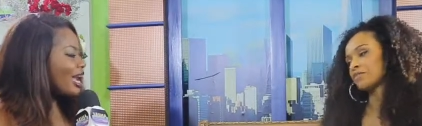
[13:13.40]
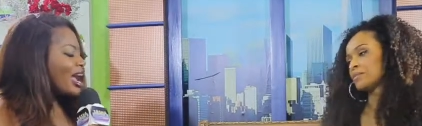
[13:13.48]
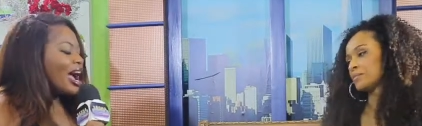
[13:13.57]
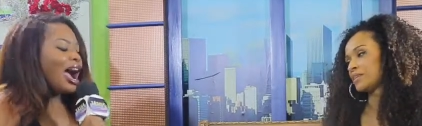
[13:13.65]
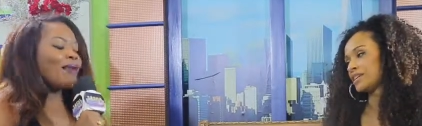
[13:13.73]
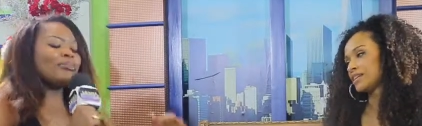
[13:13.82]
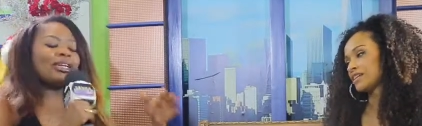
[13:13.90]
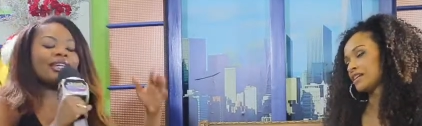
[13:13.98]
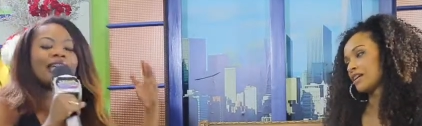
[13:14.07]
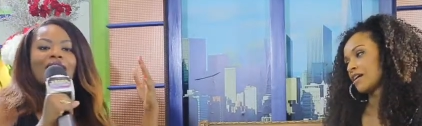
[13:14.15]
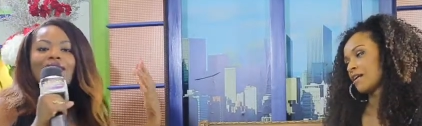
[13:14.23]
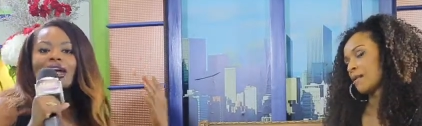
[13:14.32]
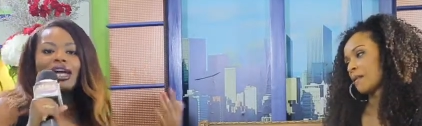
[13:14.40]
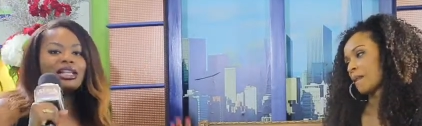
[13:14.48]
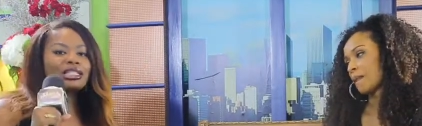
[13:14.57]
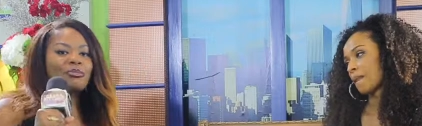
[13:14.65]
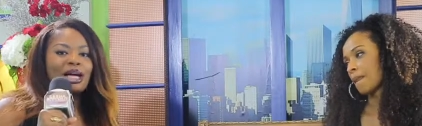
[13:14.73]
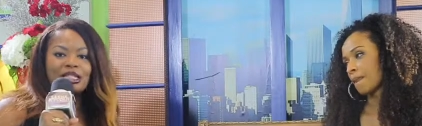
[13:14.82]
Speaker 1: you for having me. I mean, Katt Rockell
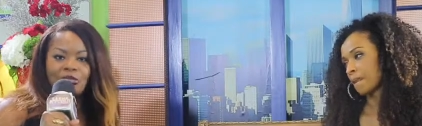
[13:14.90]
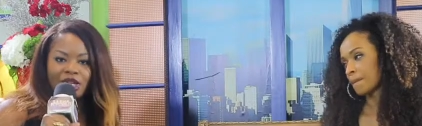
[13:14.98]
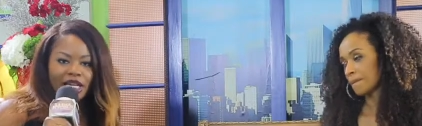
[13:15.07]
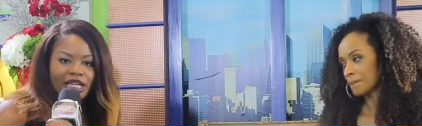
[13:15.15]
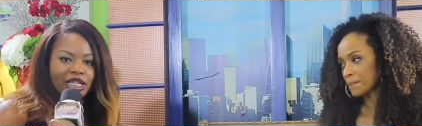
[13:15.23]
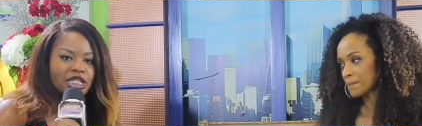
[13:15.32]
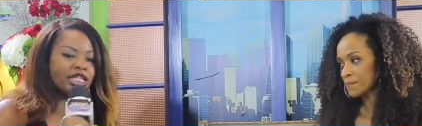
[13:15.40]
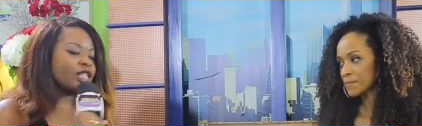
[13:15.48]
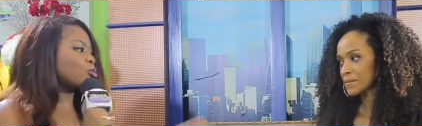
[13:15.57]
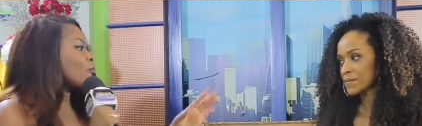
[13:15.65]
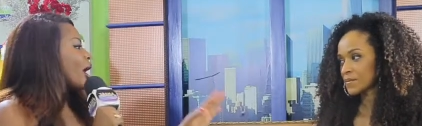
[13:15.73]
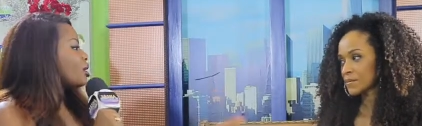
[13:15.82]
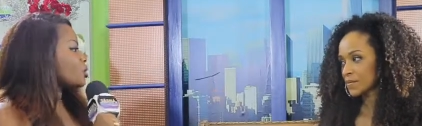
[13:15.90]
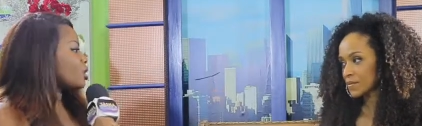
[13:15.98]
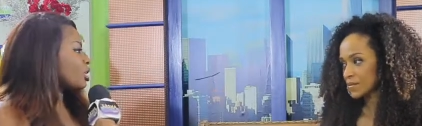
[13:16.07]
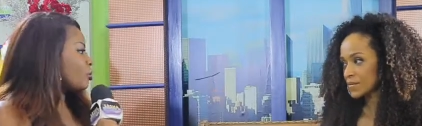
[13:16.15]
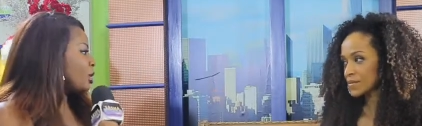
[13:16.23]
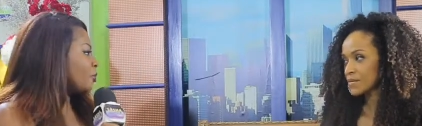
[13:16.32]
is about to be hitting the stage. Well, why don't you
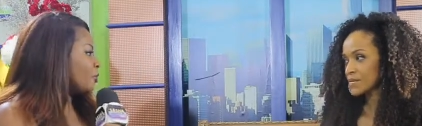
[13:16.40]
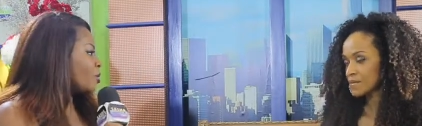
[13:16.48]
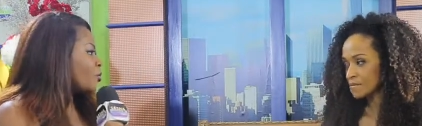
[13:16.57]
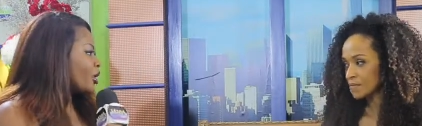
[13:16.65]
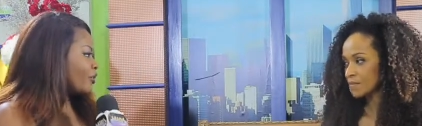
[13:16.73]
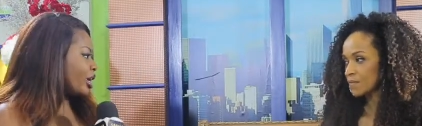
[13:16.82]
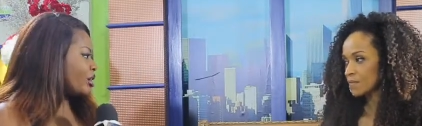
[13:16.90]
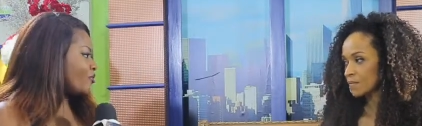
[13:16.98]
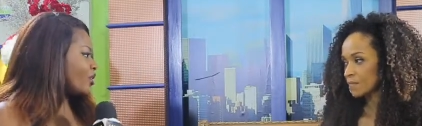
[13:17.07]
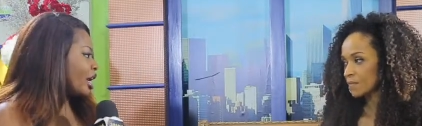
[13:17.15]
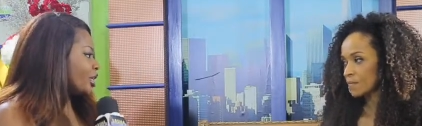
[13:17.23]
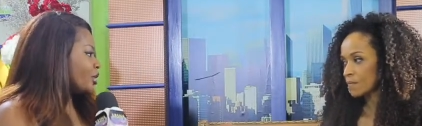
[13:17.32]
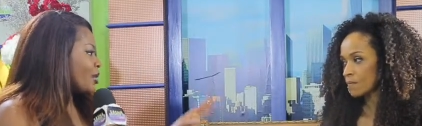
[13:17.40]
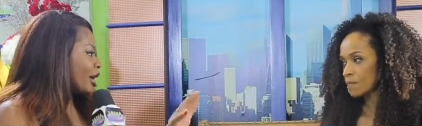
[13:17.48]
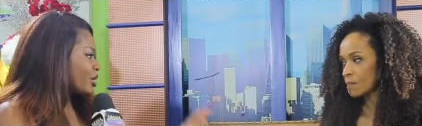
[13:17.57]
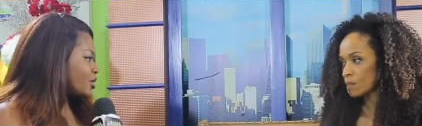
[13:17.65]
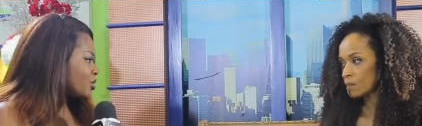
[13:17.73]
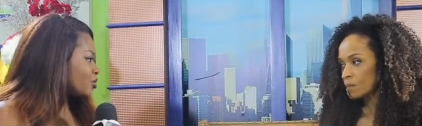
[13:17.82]
tell the people where they can find you at,
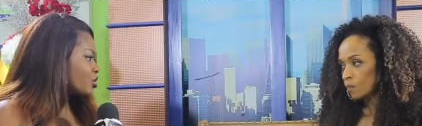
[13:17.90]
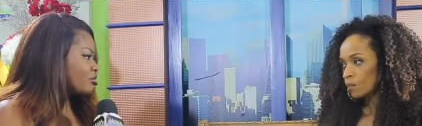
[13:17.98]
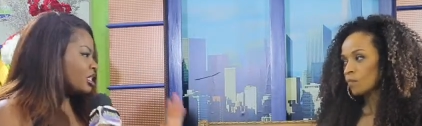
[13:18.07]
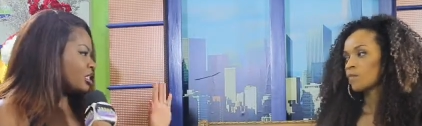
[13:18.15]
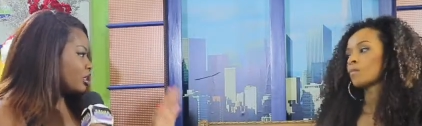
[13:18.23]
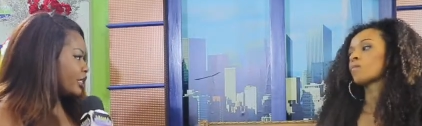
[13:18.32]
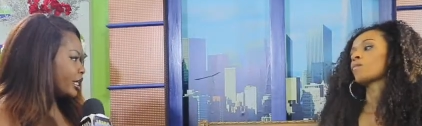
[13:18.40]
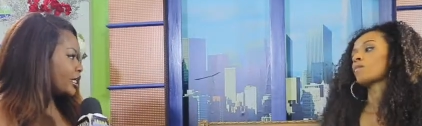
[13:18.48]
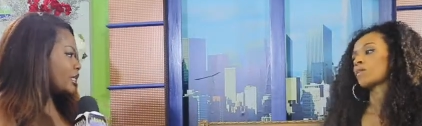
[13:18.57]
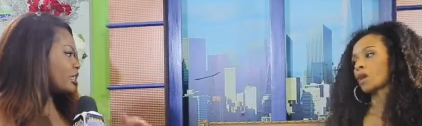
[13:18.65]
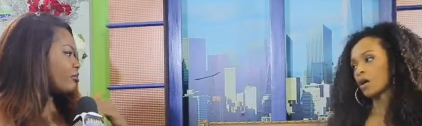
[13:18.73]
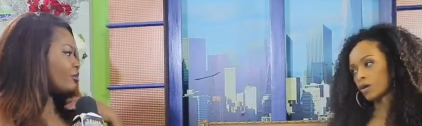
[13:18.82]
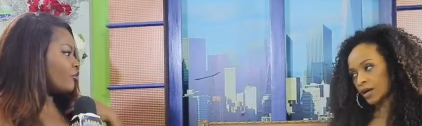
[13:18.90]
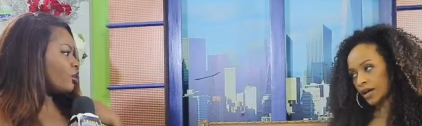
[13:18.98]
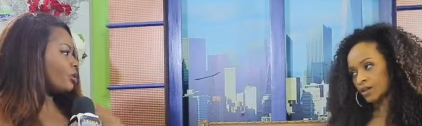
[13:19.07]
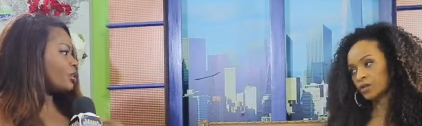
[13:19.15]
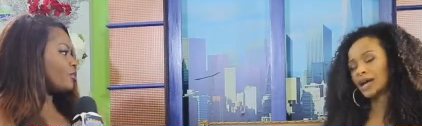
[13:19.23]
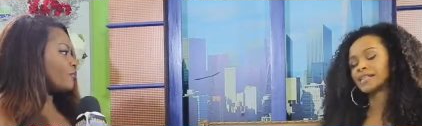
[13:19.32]
your social media, all that good stuff.
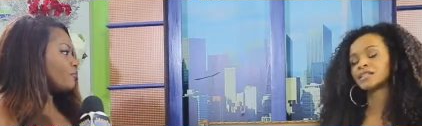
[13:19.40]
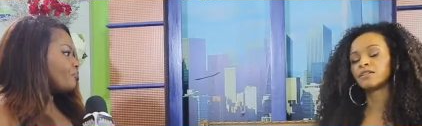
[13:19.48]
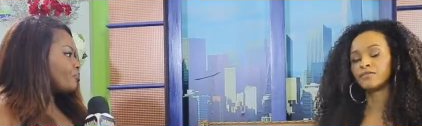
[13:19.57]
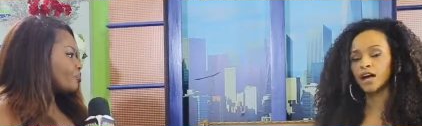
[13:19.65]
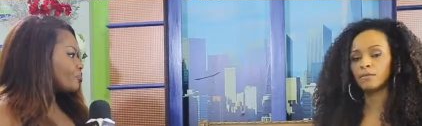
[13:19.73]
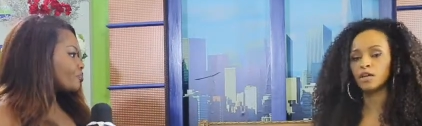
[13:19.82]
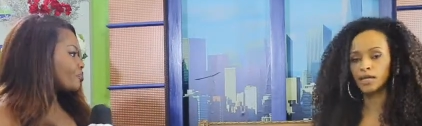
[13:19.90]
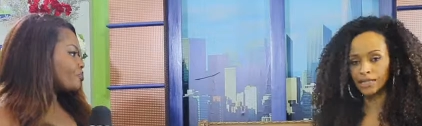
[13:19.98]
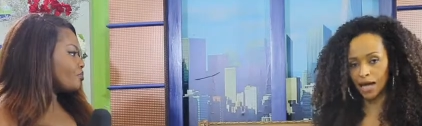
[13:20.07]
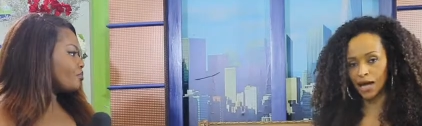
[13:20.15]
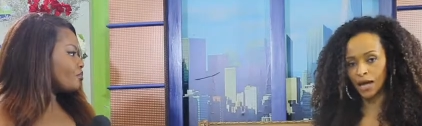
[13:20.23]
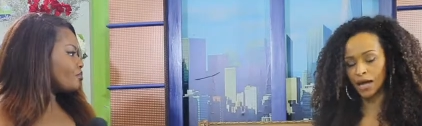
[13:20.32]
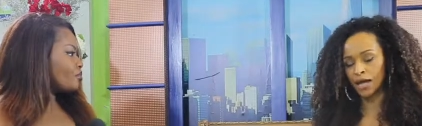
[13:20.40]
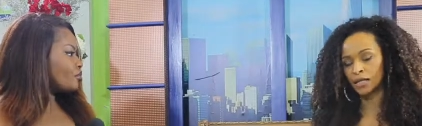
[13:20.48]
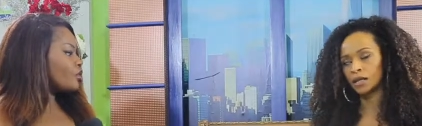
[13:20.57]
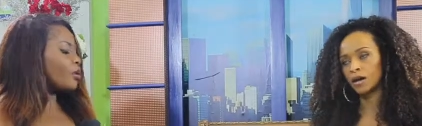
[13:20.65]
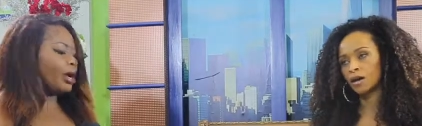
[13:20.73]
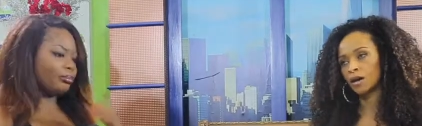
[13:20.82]
Okay,
Speaker 2: you guys can find me
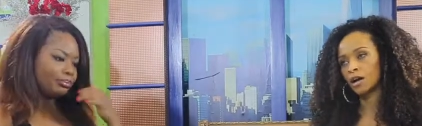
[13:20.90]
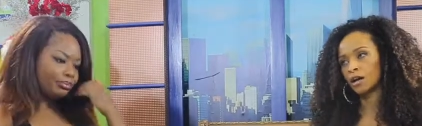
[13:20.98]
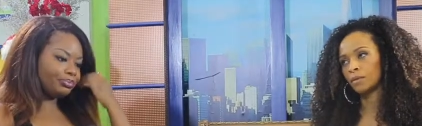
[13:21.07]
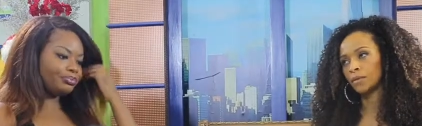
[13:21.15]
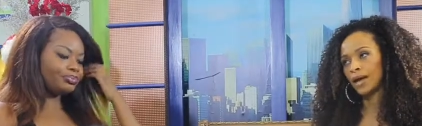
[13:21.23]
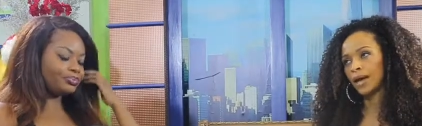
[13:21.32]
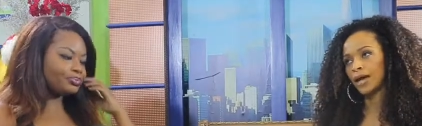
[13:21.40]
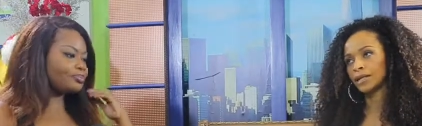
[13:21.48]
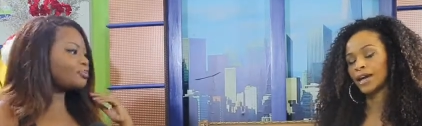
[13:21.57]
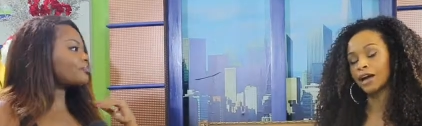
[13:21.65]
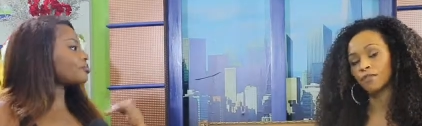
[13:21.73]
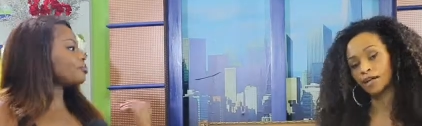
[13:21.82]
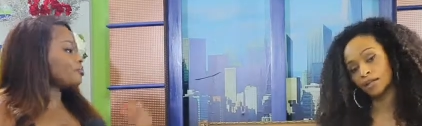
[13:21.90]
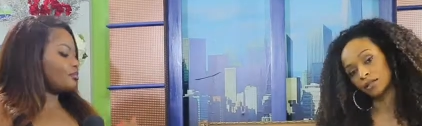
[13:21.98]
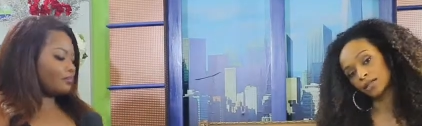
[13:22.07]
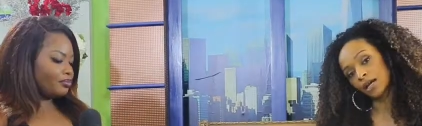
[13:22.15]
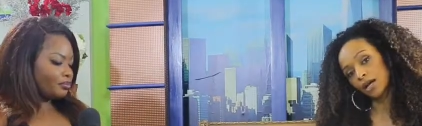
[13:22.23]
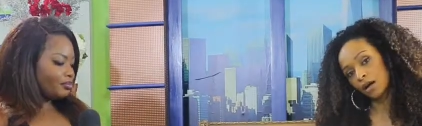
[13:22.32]
online um, at
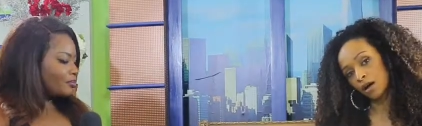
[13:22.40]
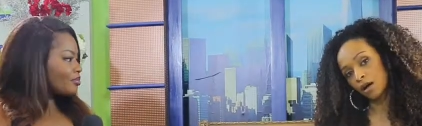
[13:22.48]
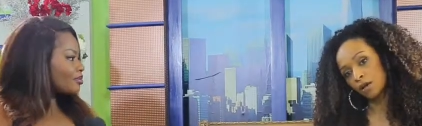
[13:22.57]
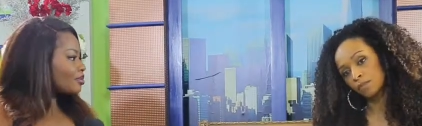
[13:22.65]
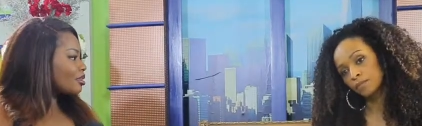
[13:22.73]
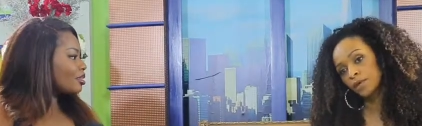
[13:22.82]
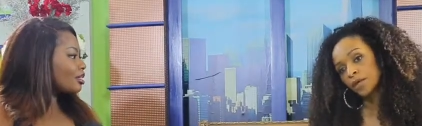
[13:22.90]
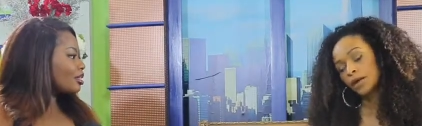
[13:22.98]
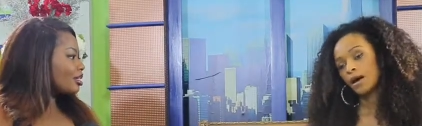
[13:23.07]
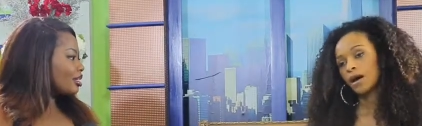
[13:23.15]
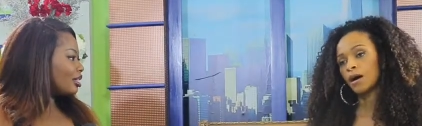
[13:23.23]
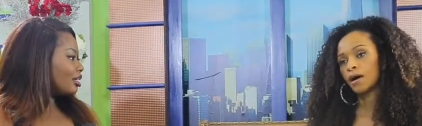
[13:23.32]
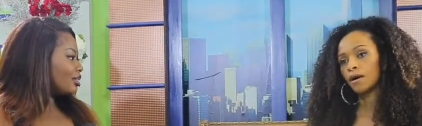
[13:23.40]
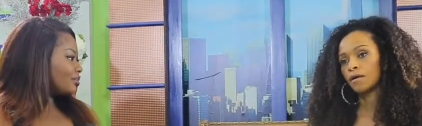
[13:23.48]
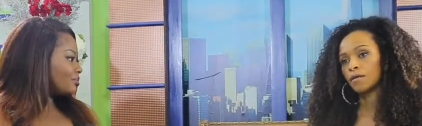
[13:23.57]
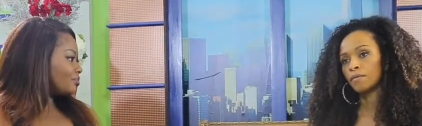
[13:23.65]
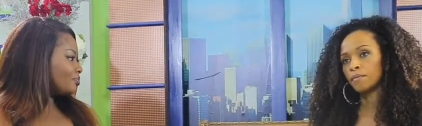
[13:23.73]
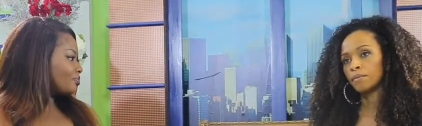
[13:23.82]
kattrockell.com.
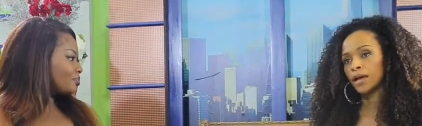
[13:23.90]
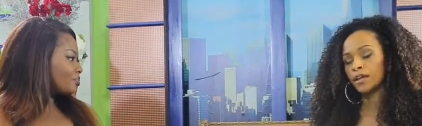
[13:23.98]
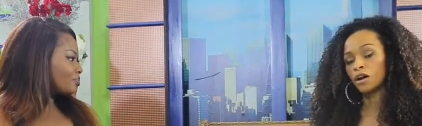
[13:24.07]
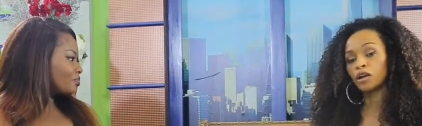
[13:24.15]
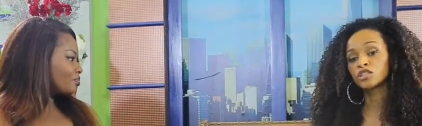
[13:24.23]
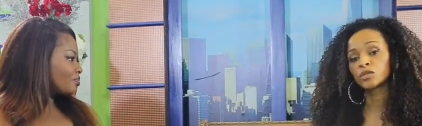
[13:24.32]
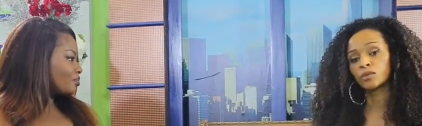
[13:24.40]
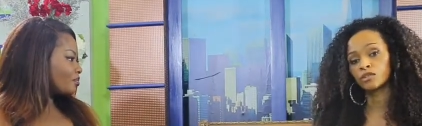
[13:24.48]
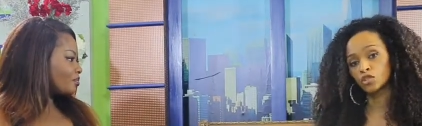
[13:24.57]
Um, and also on